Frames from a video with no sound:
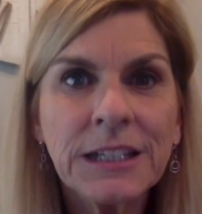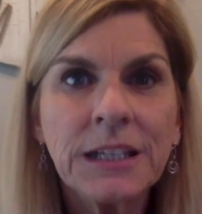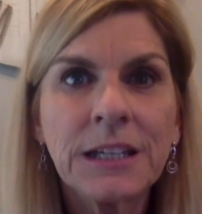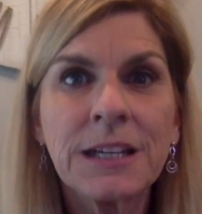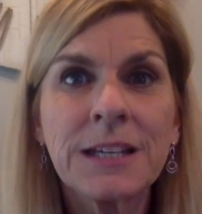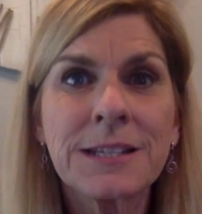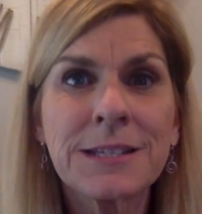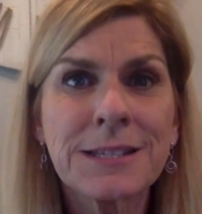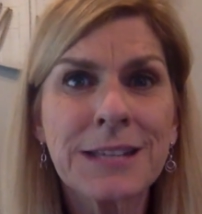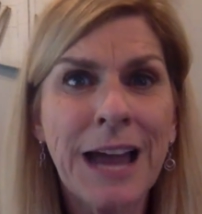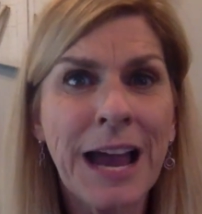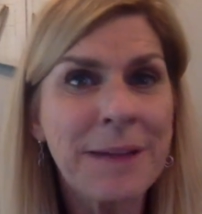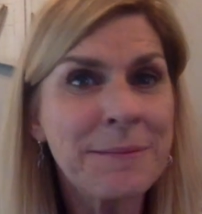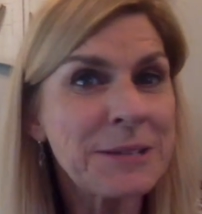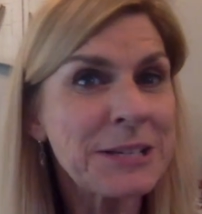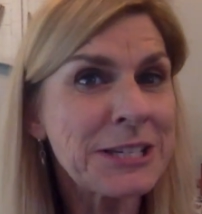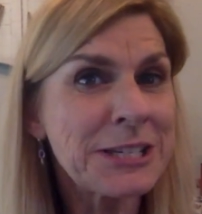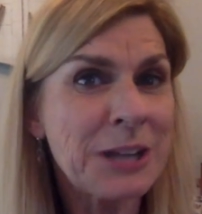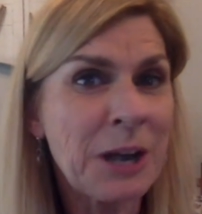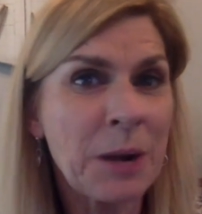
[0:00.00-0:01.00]
it's time to
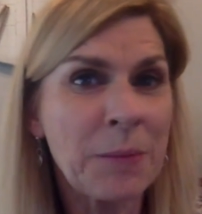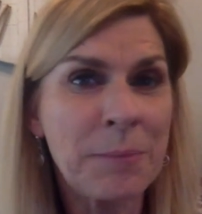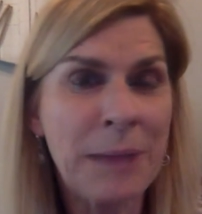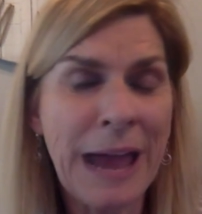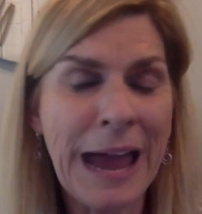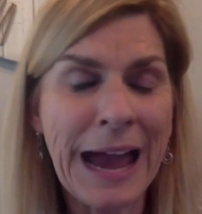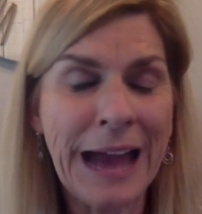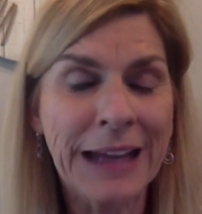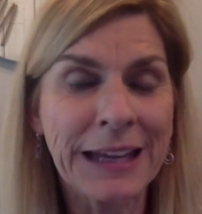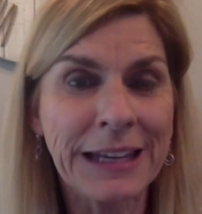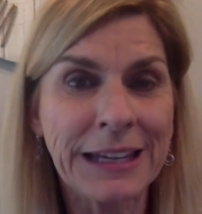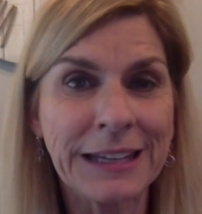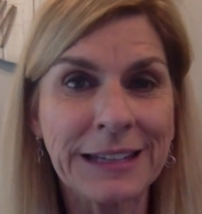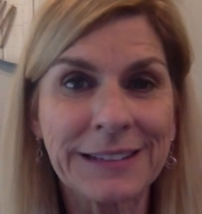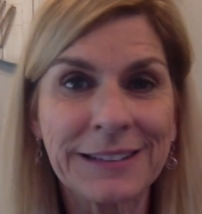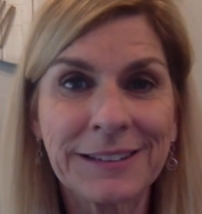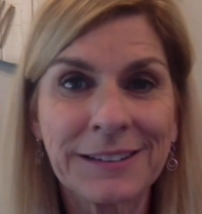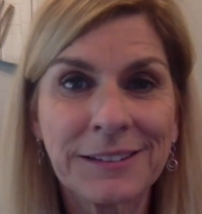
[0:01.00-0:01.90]
start packing.